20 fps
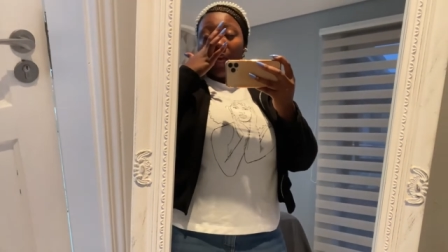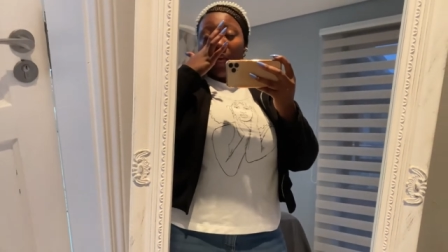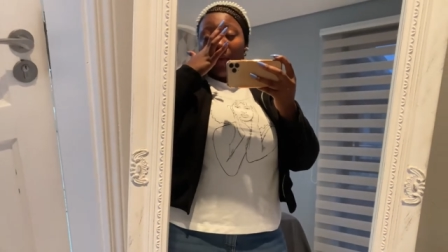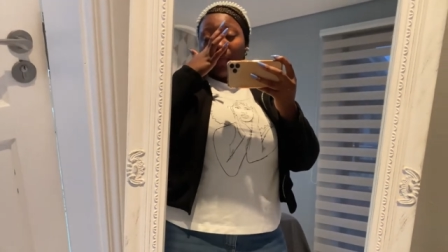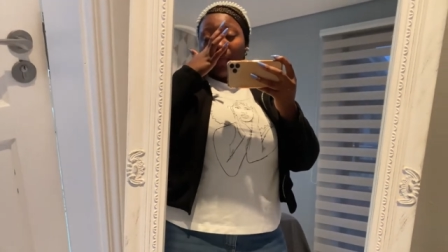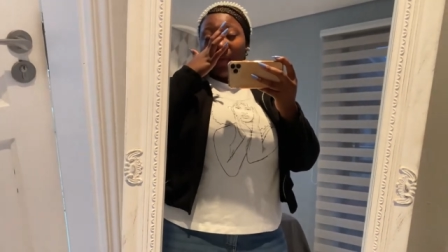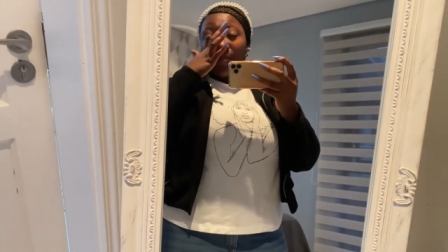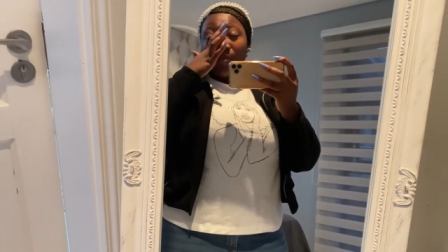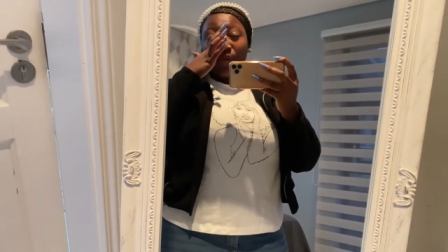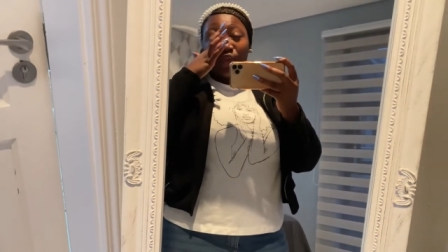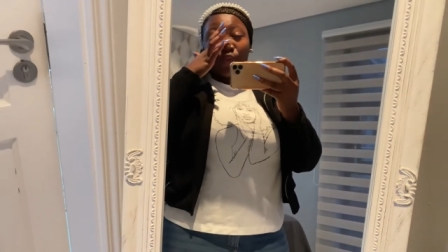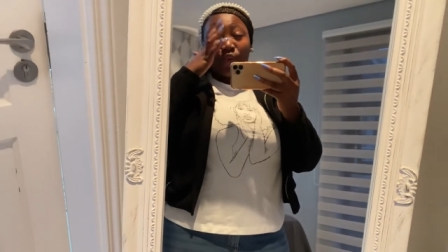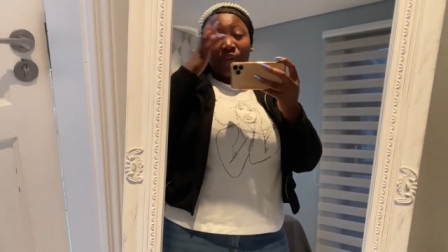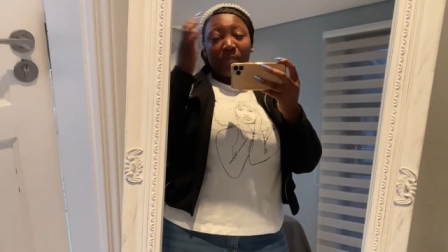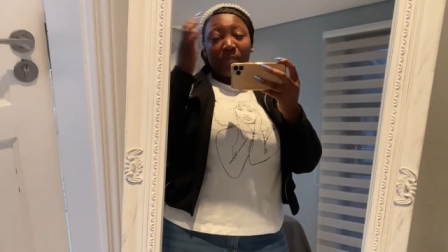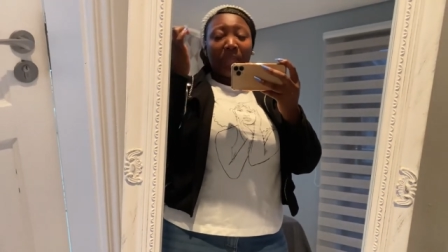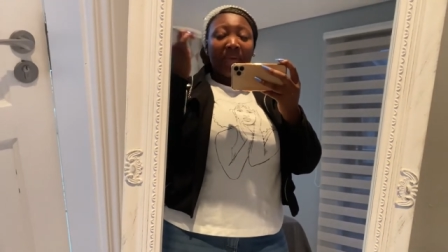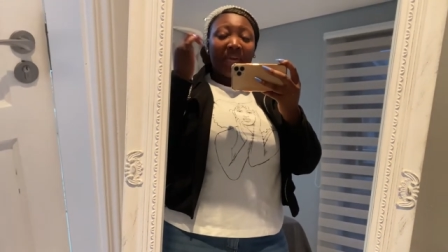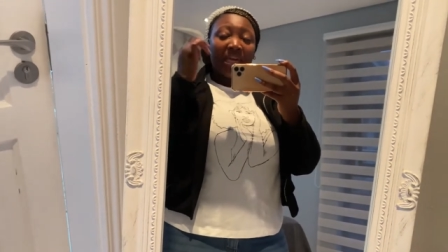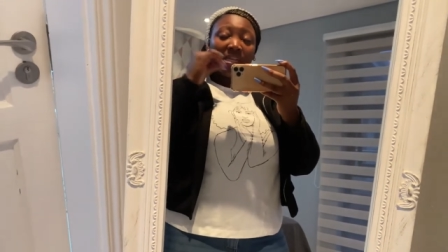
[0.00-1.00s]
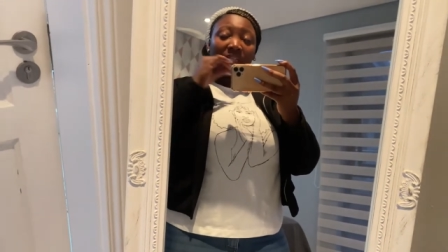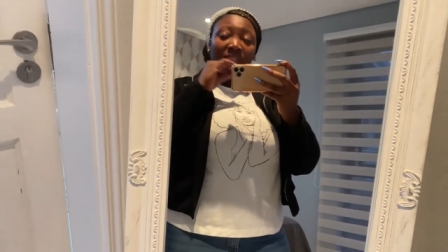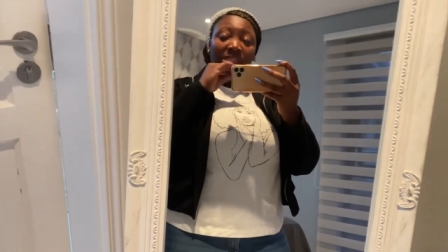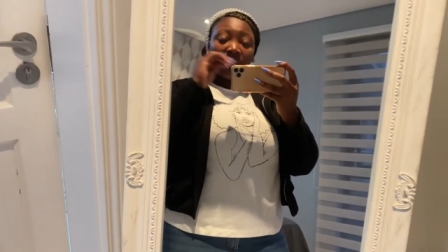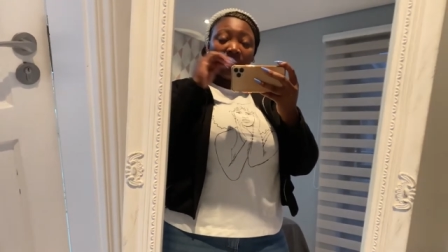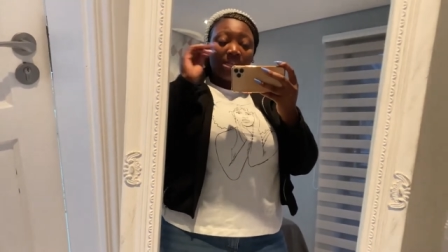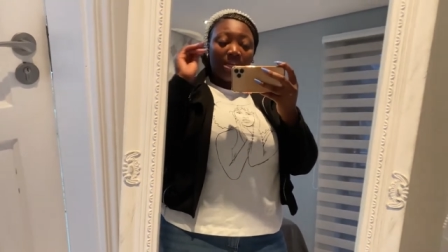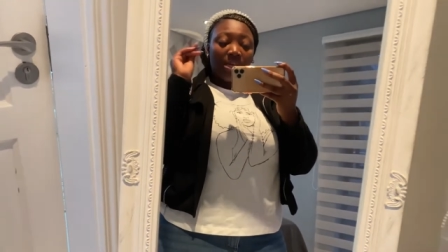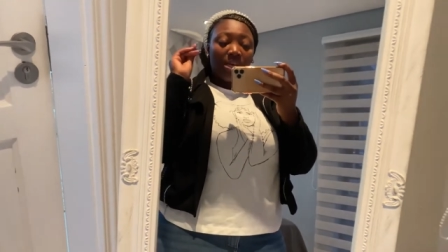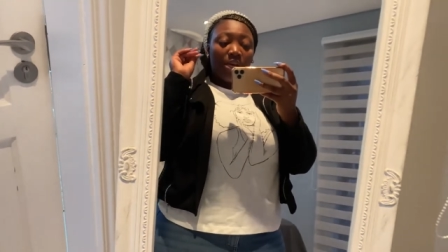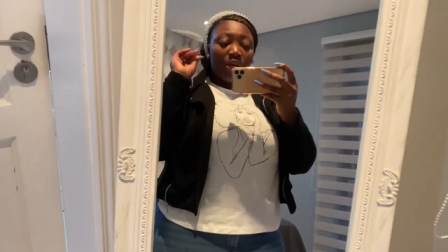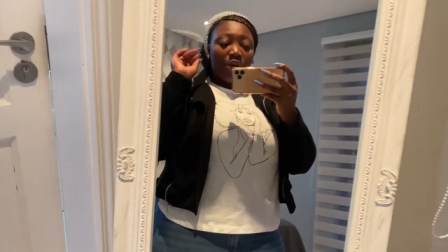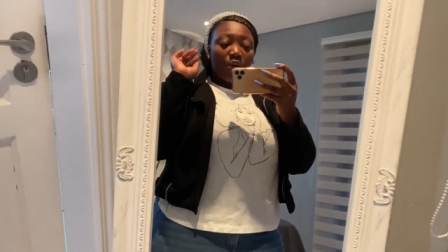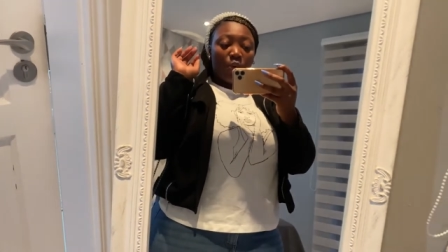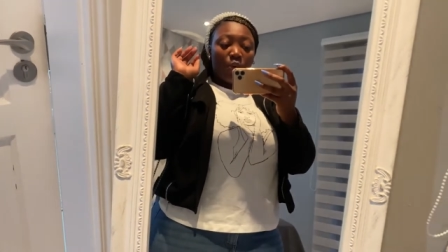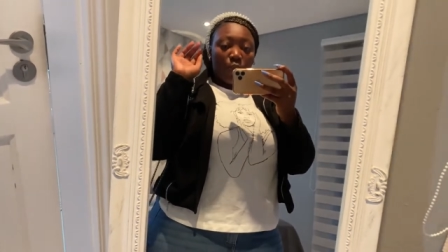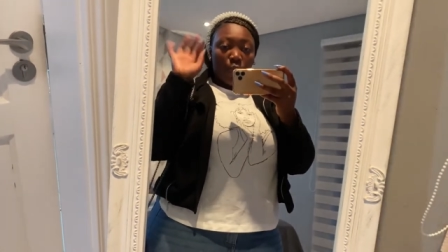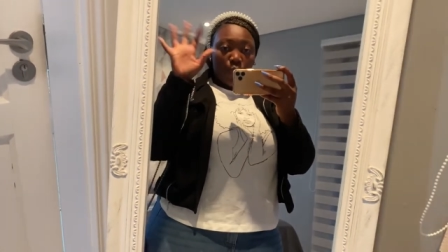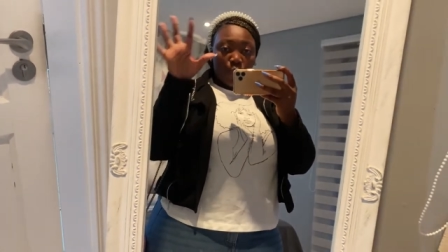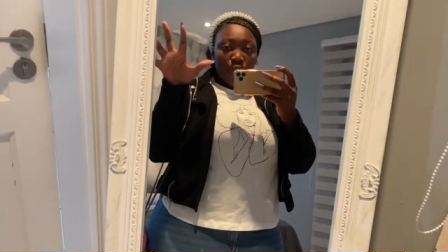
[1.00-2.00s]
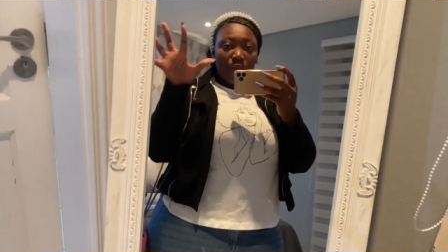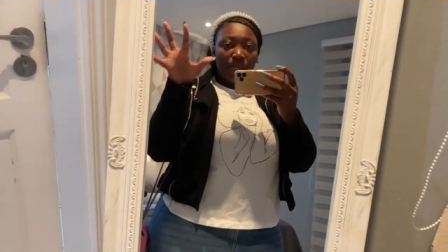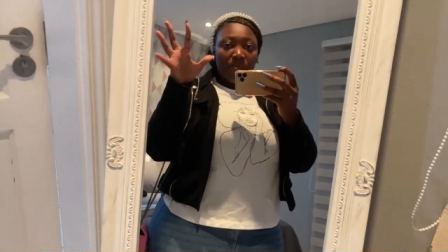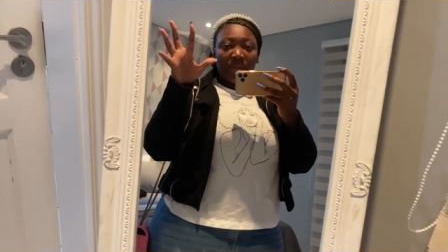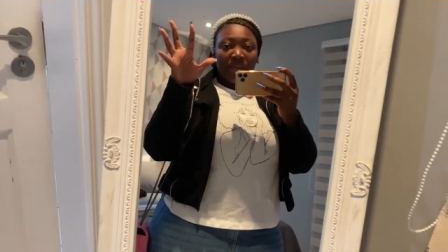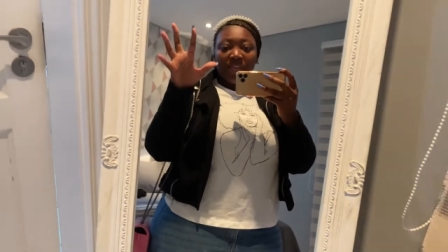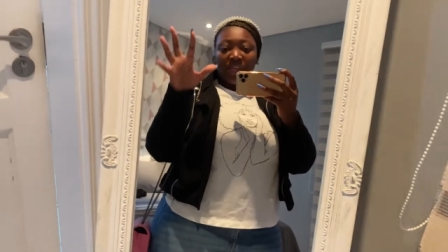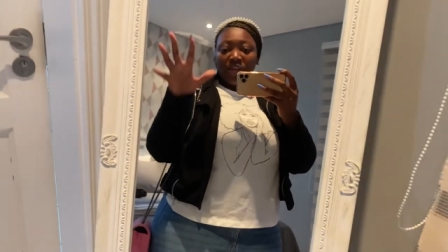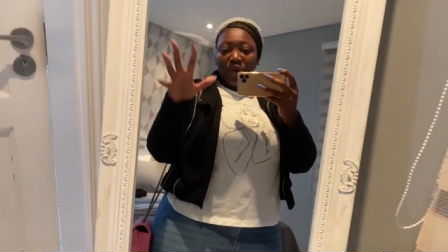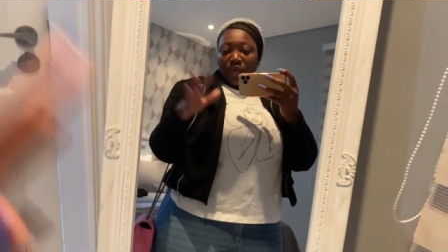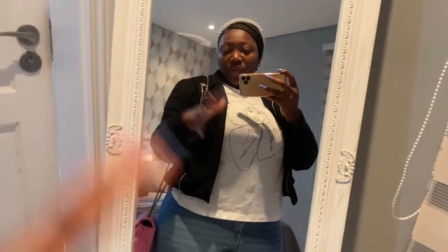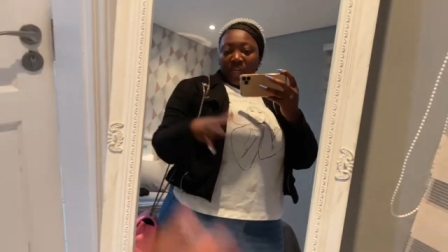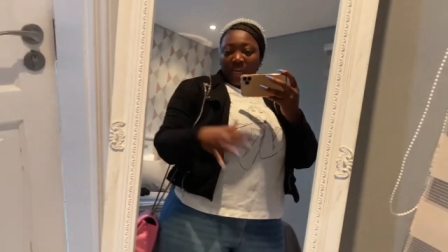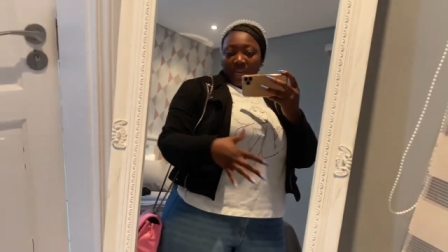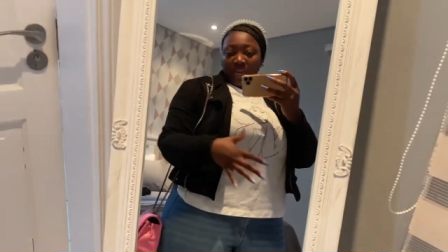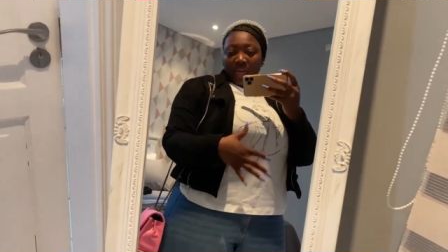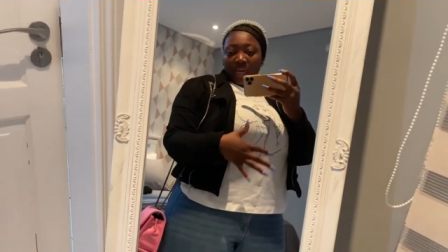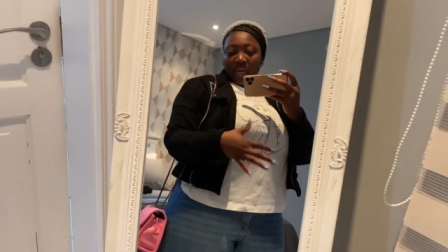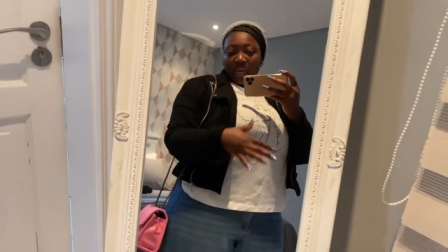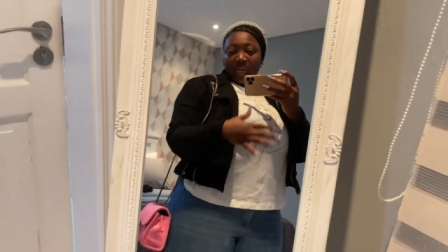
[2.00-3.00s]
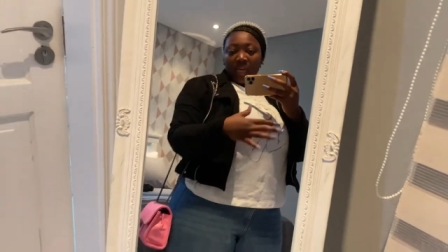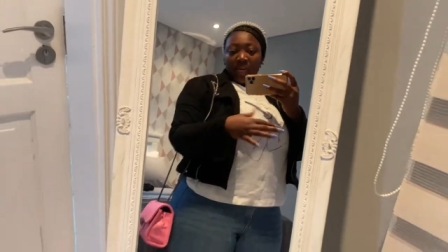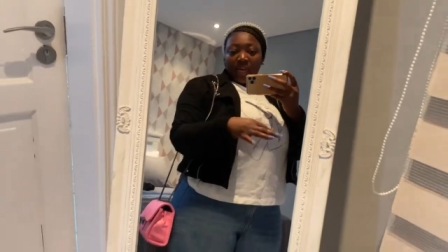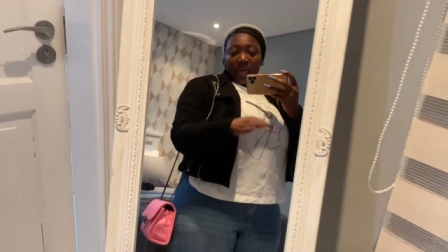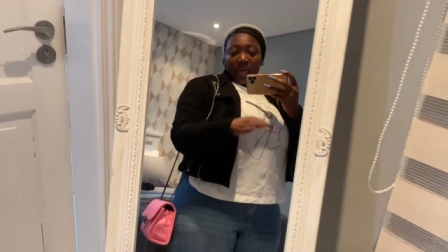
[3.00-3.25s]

Maybe three pairs will be okay